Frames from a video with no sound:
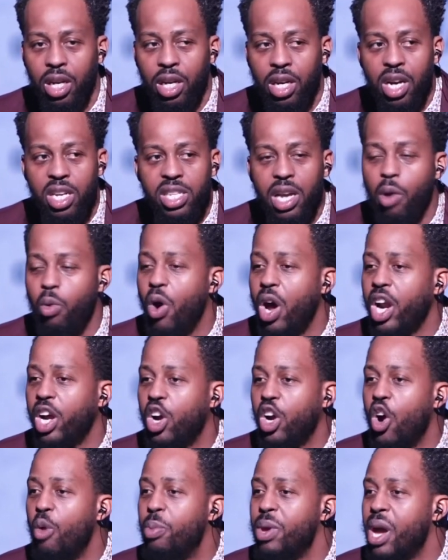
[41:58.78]
Because I want to
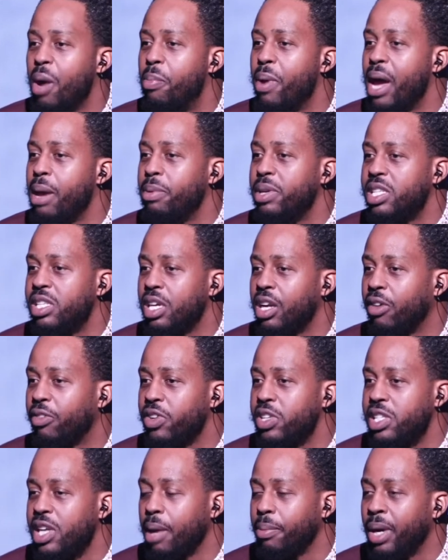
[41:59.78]
go be a babysitter
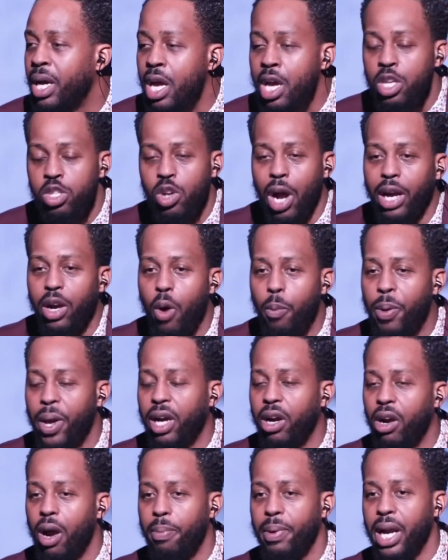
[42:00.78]
for Samuel. So I go
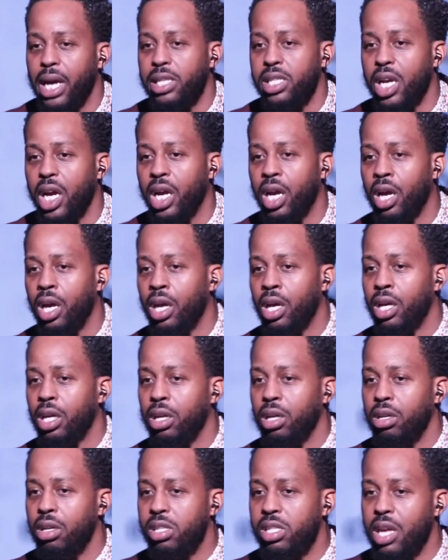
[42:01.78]
pick her up and I say,
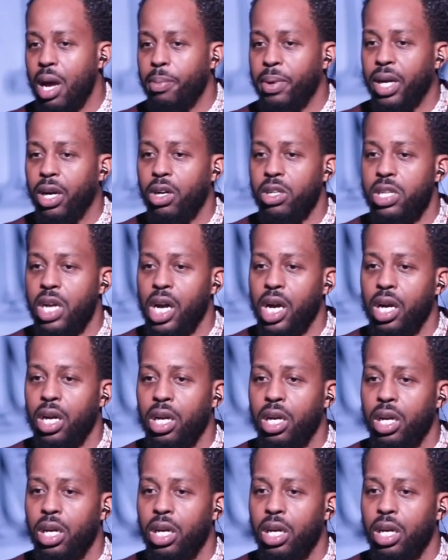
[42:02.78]
Your stomach hurts, huh?